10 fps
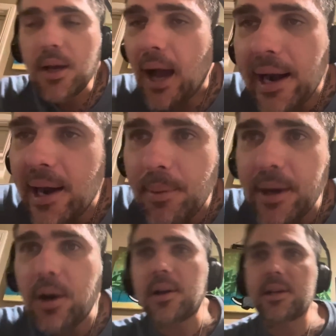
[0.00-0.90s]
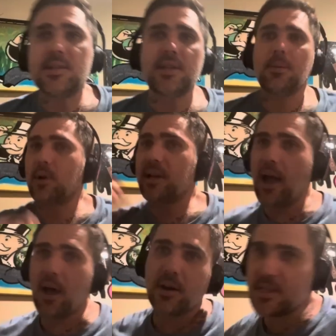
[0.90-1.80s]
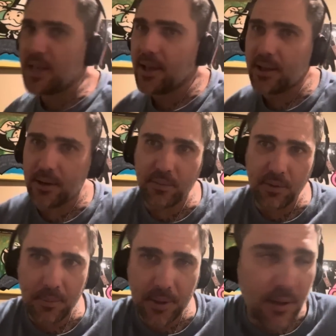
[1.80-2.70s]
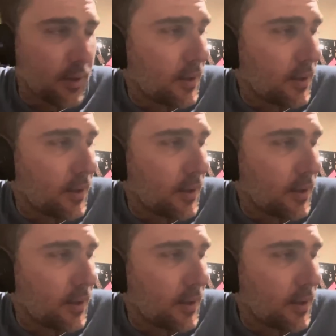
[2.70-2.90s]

I do not have my car keys anymore. Callan had taken them from me.